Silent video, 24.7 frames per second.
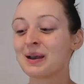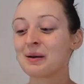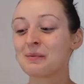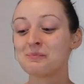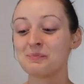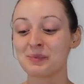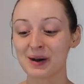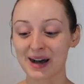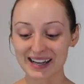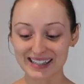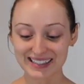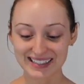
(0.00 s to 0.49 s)

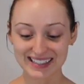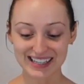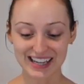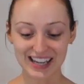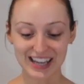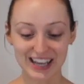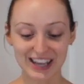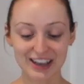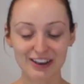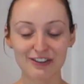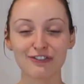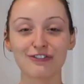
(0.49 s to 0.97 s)
But
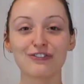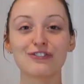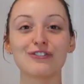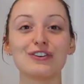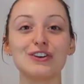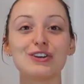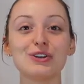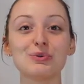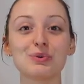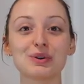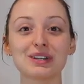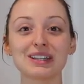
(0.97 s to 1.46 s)
if
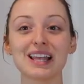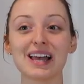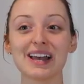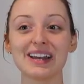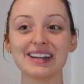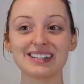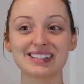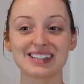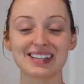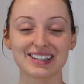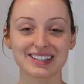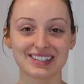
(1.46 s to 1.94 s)
you would
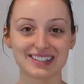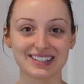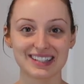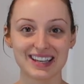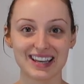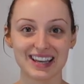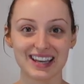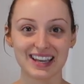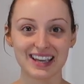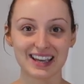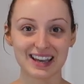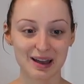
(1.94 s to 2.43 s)
like to
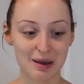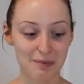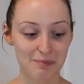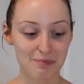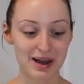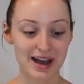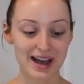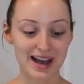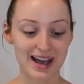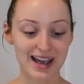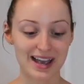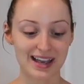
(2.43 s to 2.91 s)
see
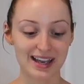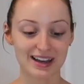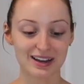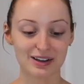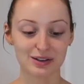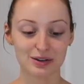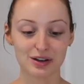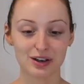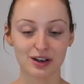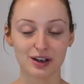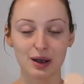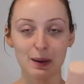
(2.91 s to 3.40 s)
my